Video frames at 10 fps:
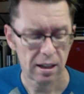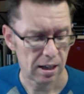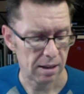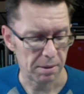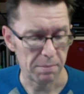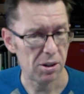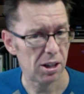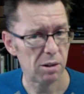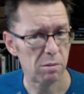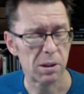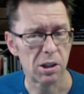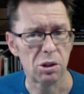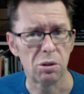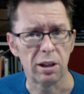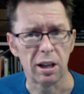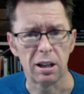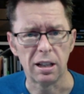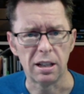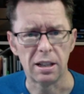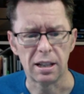I'm not 100% sure yet, and I
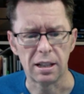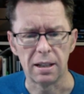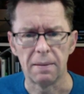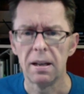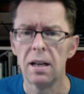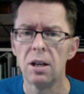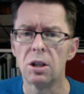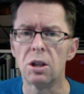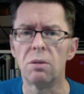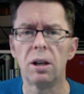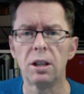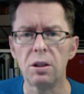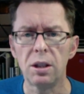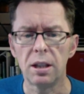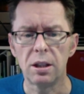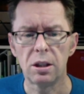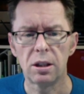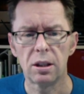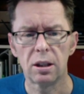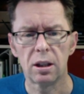need to test it. So I use this